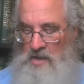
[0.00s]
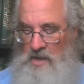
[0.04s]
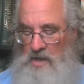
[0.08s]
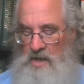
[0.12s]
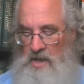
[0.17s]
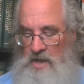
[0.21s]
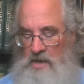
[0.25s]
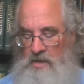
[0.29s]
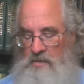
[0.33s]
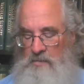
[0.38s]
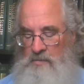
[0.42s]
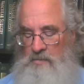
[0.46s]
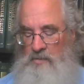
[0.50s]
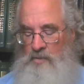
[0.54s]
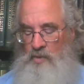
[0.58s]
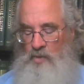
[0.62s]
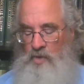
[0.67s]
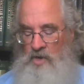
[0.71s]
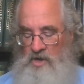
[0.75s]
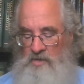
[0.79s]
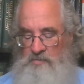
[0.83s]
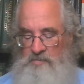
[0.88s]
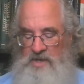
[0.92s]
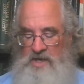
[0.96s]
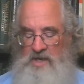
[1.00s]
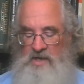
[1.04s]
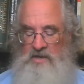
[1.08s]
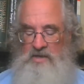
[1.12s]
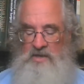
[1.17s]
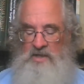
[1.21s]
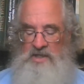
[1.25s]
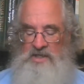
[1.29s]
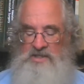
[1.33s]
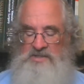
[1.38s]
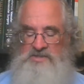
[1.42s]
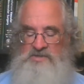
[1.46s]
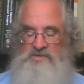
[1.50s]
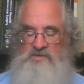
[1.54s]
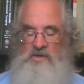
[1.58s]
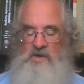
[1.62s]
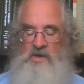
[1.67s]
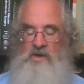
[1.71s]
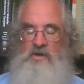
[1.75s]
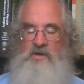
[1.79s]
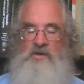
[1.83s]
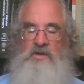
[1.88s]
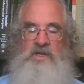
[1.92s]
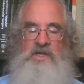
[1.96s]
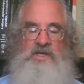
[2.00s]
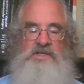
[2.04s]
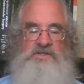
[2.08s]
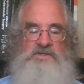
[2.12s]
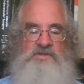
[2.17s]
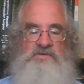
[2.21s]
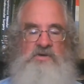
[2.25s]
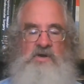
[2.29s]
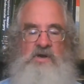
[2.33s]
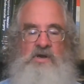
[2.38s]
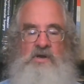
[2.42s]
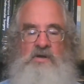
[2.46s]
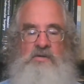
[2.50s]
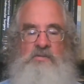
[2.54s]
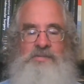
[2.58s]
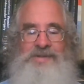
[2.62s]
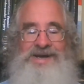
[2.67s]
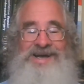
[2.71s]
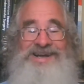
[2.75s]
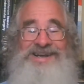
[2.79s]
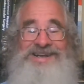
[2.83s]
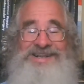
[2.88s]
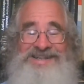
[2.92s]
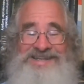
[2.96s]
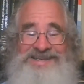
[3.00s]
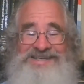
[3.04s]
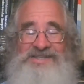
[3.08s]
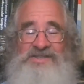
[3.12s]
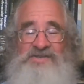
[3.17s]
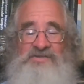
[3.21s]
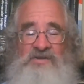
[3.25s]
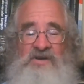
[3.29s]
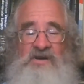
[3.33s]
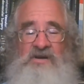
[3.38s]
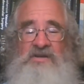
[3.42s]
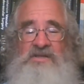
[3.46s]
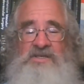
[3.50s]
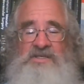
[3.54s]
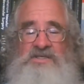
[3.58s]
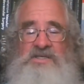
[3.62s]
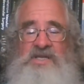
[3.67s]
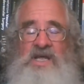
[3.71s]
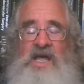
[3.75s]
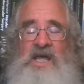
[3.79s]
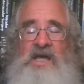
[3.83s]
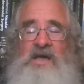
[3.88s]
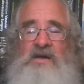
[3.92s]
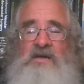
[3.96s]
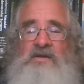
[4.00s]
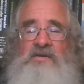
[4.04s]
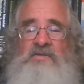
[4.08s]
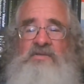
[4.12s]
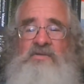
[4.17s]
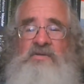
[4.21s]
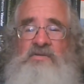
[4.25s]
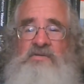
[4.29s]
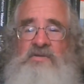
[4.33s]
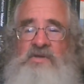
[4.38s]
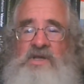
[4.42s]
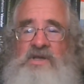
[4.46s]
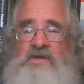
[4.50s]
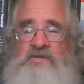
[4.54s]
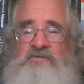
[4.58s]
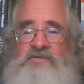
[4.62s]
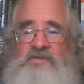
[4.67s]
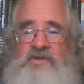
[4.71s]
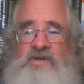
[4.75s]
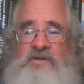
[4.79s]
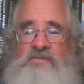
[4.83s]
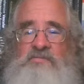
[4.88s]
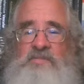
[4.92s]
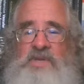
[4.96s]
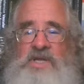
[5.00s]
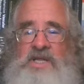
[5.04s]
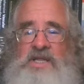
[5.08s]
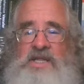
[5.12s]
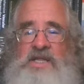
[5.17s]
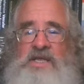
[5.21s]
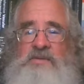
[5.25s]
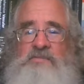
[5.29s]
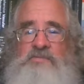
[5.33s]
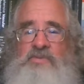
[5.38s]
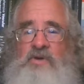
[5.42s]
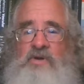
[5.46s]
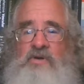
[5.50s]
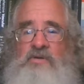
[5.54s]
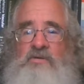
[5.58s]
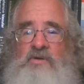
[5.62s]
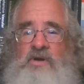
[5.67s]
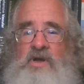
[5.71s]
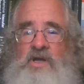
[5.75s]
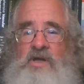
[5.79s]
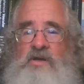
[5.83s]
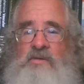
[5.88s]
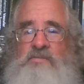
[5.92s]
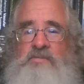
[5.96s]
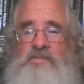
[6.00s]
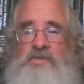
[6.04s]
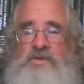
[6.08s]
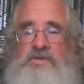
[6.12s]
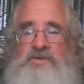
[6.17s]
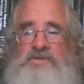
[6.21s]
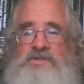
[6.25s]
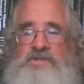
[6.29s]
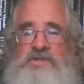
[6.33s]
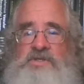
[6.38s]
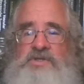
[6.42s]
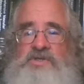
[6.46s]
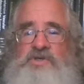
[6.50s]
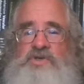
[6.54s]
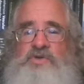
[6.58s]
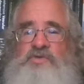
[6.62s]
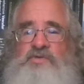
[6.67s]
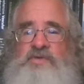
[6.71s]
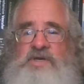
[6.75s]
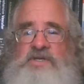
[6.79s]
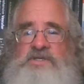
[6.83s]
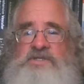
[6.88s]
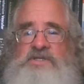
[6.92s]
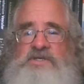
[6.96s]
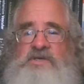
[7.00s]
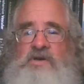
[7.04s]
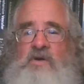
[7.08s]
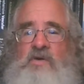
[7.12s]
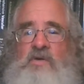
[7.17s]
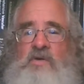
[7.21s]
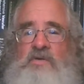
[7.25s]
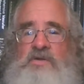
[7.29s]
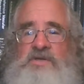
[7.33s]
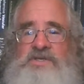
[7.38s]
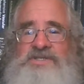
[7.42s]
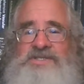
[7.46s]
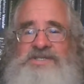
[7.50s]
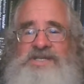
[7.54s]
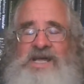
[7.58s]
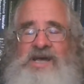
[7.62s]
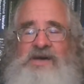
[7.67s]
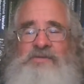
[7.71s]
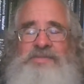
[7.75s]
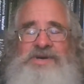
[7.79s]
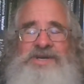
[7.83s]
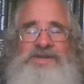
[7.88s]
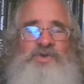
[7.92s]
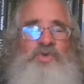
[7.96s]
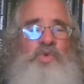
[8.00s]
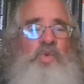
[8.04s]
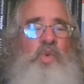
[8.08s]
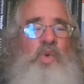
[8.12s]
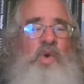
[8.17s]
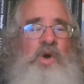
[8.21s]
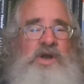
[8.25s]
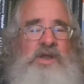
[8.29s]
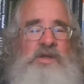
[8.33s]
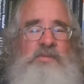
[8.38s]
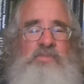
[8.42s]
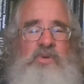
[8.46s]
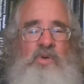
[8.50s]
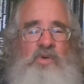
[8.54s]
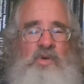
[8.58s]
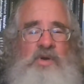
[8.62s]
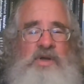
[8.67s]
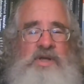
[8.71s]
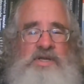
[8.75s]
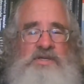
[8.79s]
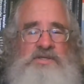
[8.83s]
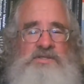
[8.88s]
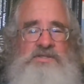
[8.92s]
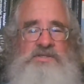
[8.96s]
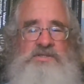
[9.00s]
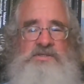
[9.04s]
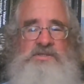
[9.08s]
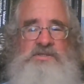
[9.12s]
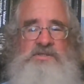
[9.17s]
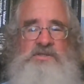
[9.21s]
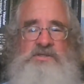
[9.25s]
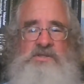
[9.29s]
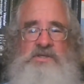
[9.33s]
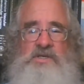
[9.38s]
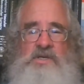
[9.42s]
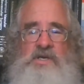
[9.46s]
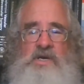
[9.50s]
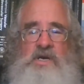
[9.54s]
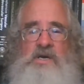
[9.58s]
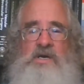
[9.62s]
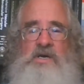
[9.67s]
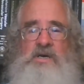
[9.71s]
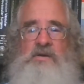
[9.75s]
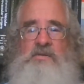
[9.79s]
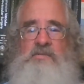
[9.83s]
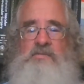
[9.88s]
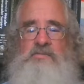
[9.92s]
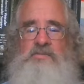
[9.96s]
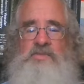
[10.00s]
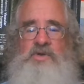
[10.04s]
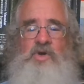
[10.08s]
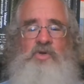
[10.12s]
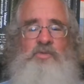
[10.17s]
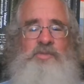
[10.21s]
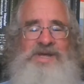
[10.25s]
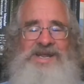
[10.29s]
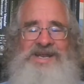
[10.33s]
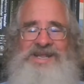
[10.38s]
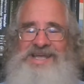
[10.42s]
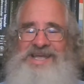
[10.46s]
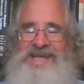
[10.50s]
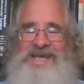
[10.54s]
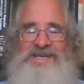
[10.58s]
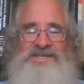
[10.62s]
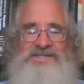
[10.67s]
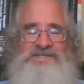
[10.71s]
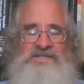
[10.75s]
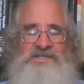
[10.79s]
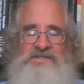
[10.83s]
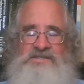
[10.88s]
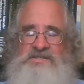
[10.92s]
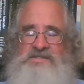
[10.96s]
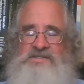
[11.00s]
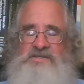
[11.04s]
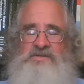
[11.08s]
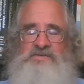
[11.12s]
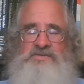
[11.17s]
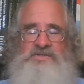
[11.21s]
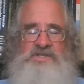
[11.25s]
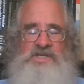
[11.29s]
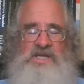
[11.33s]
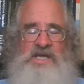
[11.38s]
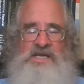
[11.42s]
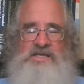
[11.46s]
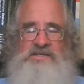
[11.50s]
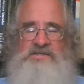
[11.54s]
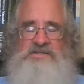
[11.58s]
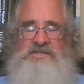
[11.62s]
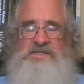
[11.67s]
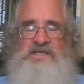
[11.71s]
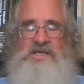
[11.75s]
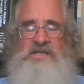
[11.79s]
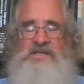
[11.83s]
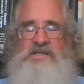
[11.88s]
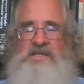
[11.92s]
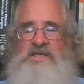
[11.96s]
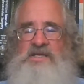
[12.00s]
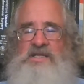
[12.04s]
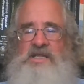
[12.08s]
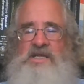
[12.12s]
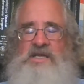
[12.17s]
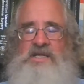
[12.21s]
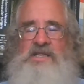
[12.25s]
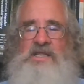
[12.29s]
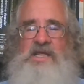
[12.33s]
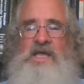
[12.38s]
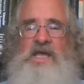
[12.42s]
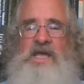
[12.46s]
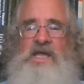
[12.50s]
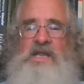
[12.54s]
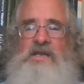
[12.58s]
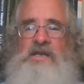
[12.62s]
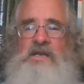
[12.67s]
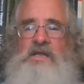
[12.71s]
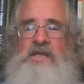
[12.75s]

What about cholesterol? My cholesterol is down through the Get Fit and Be Lean program using the 2 veggie goal. It's down by 20 points. No medications, no statins, anything like that.